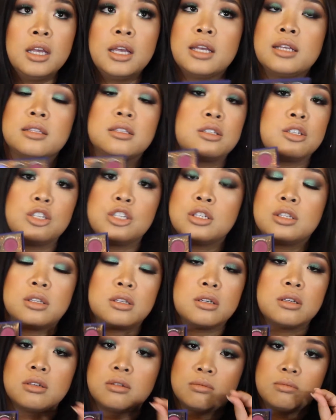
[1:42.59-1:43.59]
It's
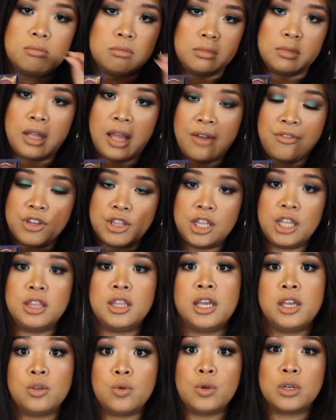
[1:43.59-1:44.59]
just everything
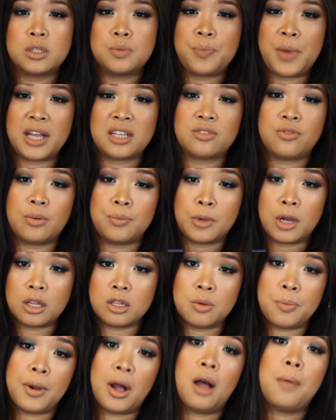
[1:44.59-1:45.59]
that you expect from
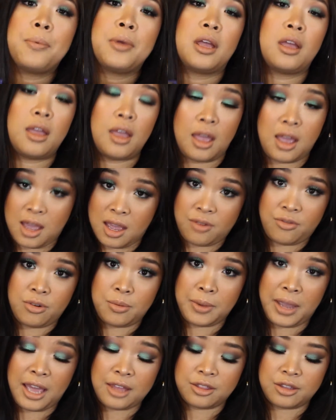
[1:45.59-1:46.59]
Colourpop and
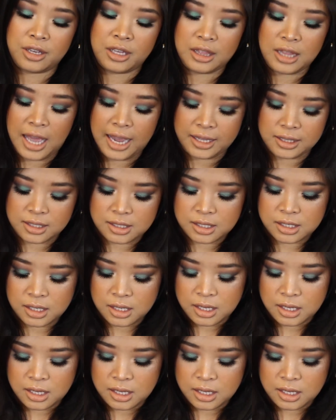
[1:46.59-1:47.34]
from Kathleen Lights.